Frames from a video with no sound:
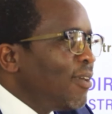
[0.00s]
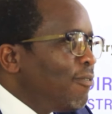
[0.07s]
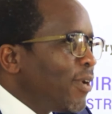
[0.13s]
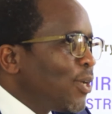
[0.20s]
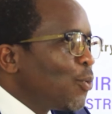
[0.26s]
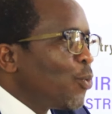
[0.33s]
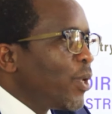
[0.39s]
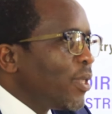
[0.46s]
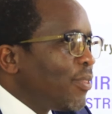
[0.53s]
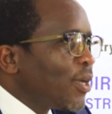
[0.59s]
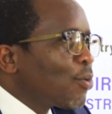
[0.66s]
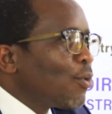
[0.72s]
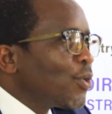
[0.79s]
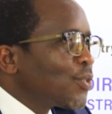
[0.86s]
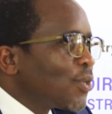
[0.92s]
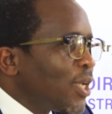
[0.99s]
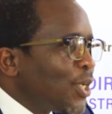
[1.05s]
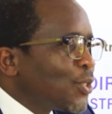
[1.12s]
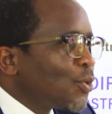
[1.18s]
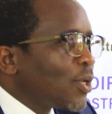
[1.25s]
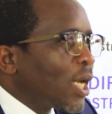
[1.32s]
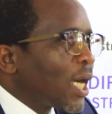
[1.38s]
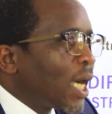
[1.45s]
Even with the
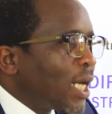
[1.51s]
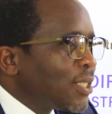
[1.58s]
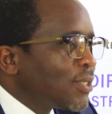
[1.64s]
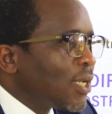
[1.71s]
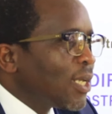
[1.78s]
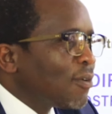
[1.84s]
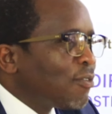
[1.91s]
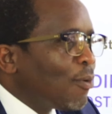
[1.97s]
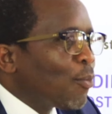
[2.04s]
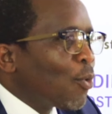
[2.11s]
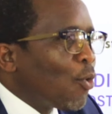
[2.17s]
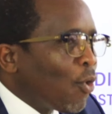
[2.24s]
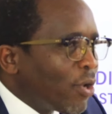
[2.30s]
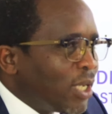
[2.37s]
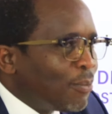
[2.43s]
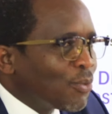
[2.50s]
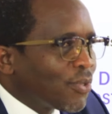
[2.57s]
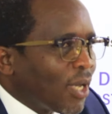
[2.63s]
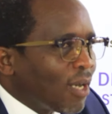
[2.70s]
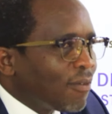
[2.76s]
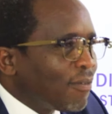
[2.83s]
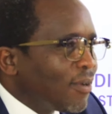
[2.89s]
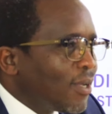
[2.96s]
consolation and counseling from God
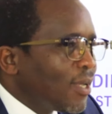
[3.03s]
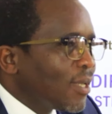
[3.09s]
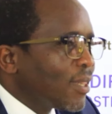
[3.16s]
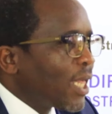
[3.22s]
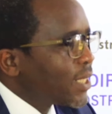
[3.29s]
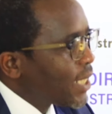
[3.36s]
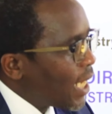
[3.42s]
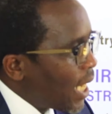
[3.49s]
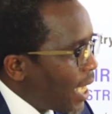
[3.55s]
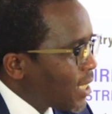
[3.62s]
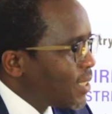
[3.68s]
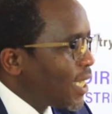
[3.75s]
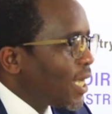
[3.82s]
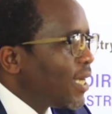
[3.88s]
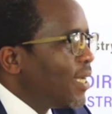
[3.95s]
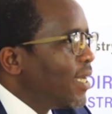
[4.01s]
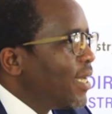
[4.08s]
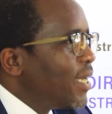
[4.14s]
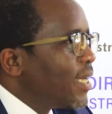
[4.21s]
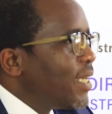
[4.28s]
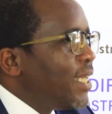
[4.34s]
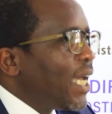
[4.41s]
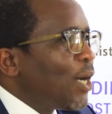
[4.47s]
Himself, that Elijah,
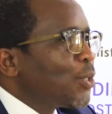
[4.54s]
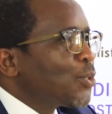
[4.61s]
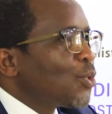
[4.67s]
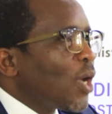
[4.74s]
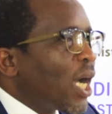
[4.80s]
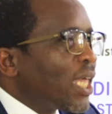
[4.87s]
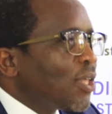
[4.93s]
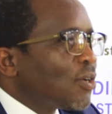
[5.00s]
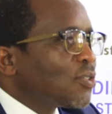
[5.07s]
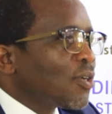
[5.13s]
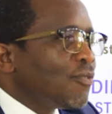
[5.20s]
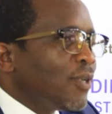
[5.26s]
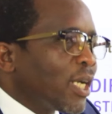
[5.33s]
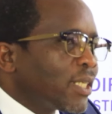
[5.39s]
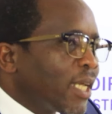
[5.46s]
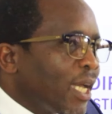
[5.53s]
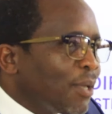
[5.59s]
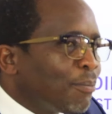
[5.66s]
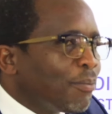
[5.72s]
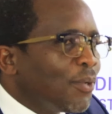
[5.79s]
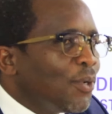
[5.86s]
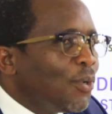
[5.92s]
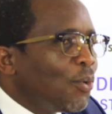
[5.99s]
there are also others of their
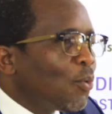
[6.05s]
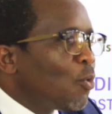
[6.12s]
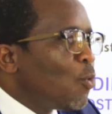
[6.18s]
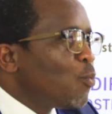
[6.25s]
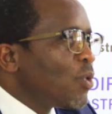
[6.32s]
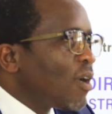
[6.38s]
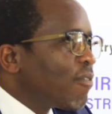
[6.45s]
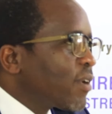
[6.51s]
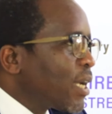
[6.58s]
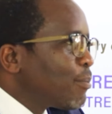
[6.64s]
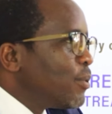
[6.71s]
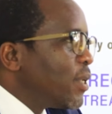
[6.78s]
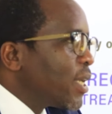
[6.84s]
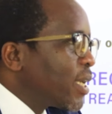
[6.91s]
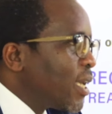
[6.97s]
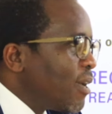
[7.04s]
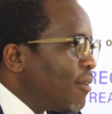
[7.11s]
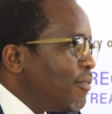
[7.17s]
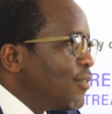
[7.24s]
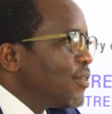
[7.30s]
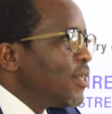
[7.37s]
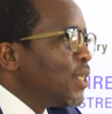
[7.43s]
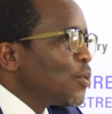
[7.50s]
type, whom we have kept in the
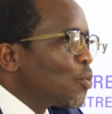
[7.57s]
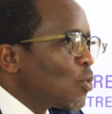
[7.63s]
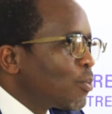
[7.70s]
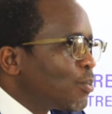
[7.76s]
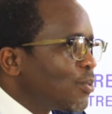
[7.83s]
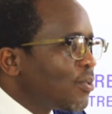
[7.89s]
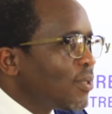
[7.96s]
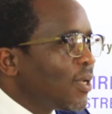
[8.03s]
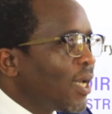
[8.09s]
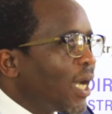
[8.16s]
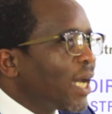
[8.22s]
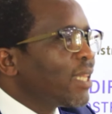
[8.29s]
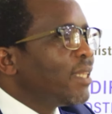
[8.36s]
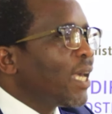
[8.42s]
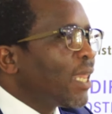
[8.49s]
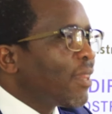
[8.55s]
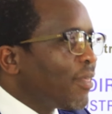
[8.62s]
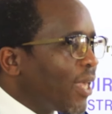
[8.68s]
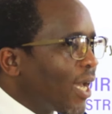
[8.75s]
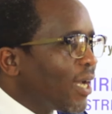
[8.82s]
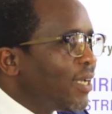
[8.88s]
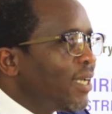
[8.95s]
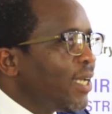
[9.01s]
caves in groups, and they are
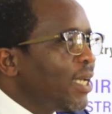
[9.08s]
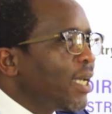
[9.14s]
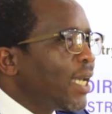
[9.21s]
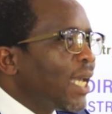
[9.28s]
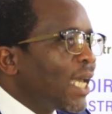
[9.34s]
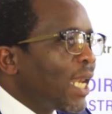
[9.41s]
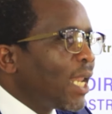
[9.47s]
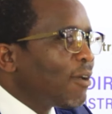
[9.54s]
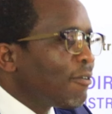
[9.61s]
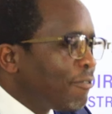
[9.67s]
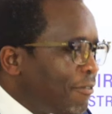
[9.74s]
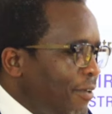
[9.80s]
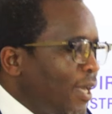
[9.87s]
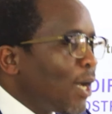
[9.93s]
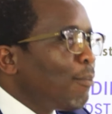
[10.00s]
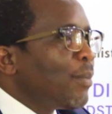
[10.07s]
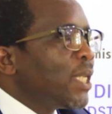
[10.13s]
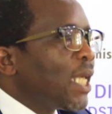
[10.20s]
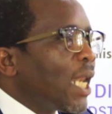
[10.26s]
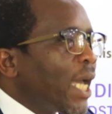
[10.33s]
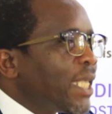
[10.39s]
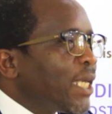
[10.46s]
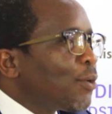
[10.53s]
there. fear made
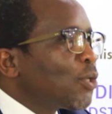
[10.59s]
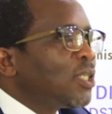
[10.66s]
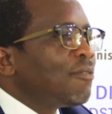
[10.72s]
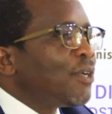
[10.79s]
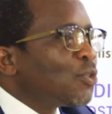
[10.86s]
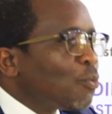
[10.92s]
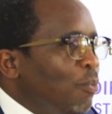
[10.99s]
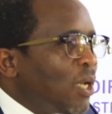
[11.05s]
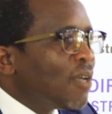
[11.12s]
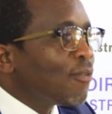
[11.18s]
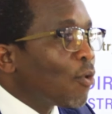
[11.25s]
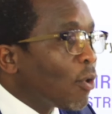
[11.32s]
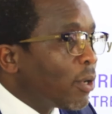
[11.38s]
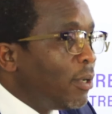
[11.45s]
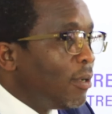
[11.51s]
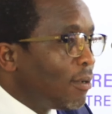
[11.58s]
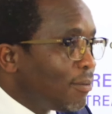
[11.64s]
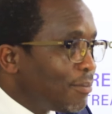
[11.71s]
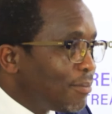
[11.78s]
Elijah not even to believe God